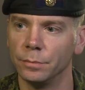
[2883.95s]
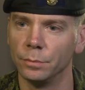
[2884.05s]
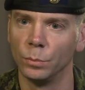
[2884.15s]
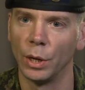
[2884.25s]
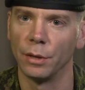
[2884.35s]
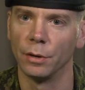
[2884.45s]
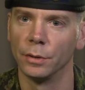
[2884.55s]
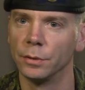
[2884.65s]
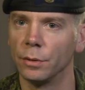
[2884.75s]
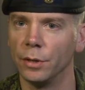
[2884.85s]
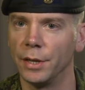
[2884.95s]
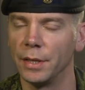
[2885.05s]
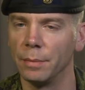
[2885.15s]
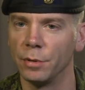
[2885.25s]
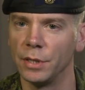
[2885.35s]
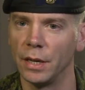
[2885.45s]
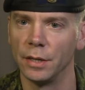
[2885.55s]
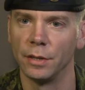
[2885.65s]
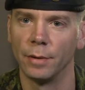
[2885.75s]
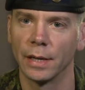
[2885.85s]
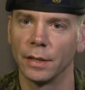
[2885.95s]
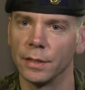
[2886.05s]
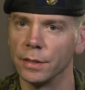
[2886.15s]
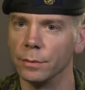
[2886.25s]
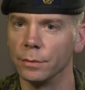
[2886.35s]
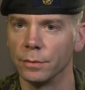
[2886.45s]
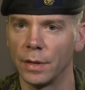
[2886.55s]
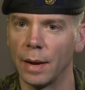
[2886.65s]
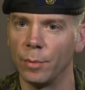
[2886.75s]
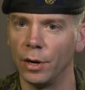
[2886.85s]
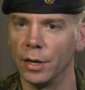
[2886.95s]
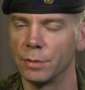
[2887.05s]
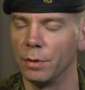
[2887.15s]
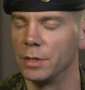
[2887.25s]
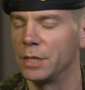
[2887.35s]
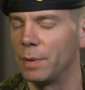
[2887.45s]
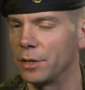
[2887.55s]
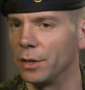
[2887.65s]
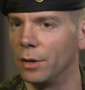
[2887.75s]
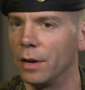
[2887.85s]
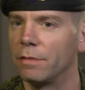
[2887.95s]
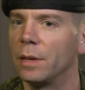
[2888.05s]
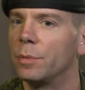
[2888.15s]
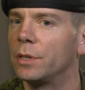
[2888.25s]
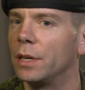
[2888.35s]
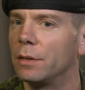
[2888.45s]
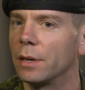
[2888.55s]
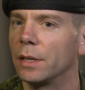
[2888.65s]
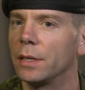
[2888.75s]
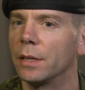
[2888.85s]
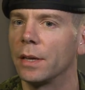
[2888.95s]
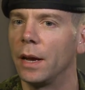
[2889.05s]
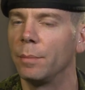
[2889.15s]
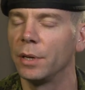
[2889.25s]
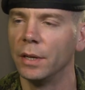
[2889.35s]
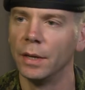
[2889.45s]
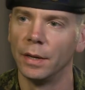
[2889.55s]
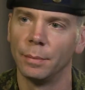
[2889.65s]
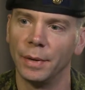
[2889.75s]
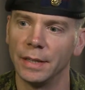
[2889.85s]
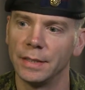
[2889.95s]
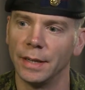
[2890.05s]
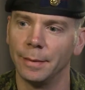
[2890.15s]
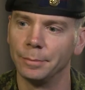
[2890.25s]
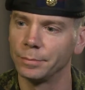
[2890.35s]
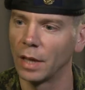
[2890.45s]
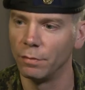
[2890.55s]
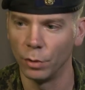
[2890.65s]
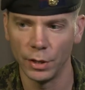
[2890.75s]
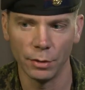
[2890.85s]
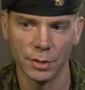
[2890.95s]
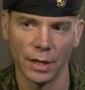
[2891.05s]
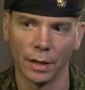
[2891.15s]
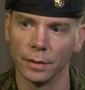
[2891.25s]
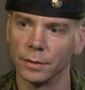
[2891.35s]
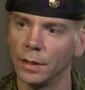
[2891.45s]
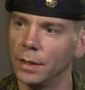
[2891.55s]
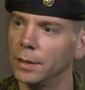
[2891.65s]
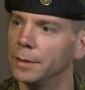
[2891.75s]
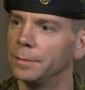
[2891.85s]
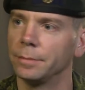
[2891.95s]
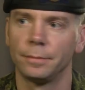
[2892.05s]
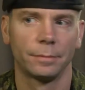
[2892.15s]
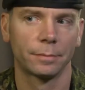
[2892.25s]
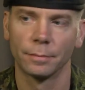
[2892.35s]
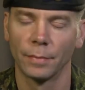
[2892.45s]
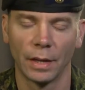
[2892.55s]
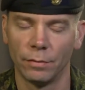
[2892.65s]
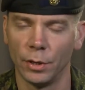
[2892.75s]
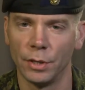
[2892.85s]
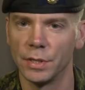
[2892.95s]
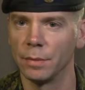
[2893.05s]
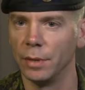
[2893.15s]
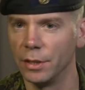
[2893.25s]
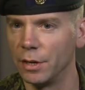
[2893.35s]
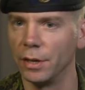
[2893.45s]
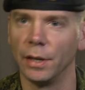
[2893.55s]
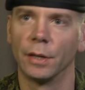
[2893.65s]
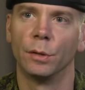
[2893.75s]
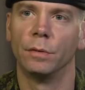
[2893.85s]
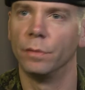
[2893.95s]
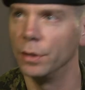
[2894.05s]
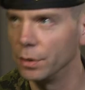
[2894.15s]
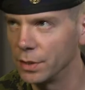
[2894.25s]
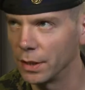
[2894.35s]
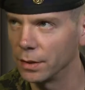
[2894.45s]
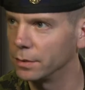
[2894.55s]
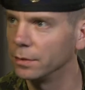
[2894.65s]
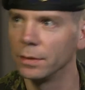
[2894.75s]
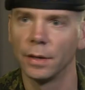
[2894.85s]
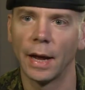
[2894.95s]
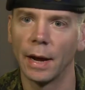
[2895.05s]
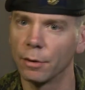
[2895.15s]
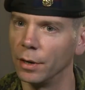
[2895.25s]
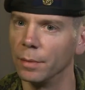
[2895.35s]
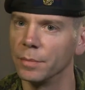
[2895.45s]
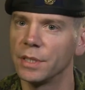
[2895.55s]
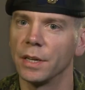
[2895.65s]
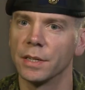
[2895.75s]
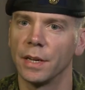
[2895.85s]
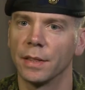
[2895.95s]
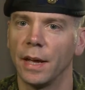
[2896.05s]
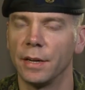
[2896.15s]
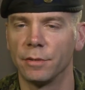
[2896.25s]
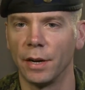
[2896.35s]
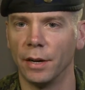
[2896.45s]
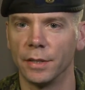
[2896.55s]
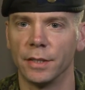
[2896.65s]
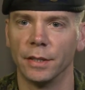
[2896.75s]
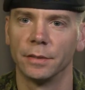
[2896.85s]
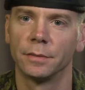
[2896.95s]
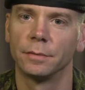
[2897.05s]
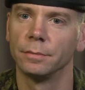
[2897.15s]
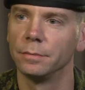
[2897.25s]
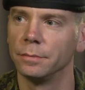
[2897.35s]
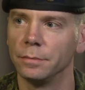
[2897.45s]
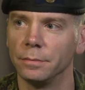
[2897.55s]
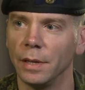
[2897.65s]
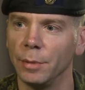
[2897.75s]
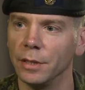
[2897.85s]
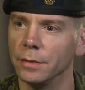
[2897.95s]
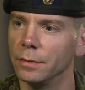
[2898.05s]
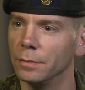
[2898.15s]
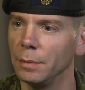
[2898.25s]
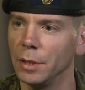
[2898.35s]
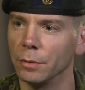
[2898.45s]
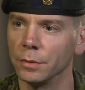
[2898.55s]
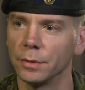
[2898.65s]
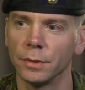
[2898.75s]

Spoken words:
whether or not they pertain directly to Camp Mirage. Well, especially not if they pertain directly to the camp. But avoid using military lingo, avoid using acronyms, things like that. Try not to maybe don't